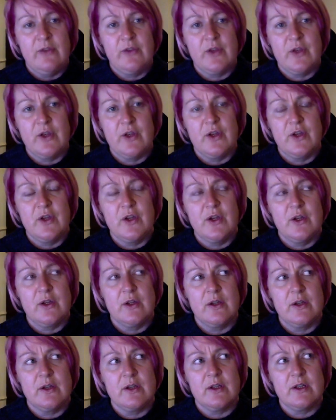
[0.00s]
The
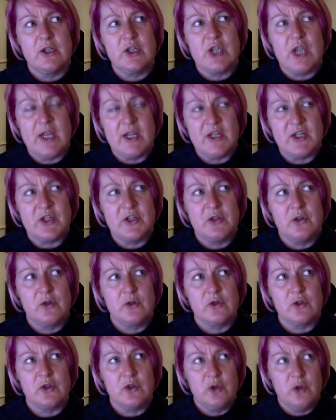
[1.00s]

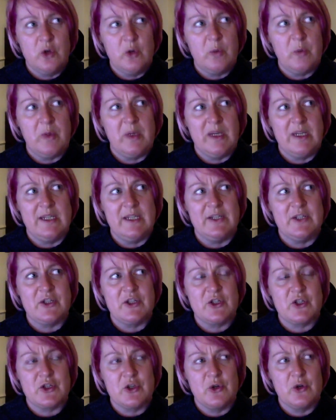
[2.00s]
chestnut opening is
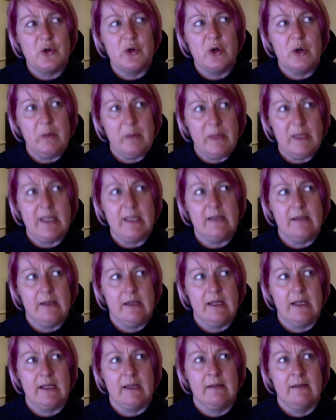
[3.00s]
so
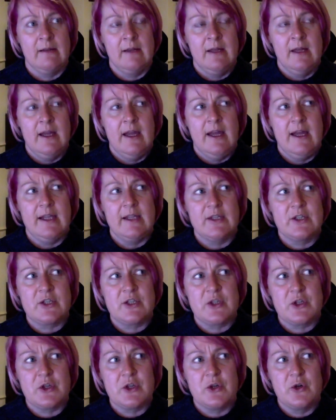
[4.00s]
appealing and
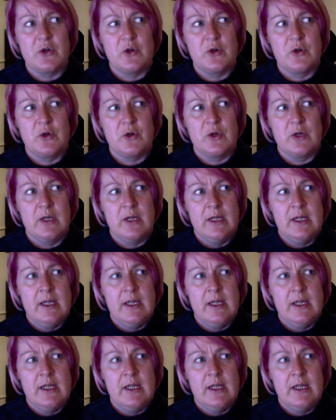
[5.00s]
so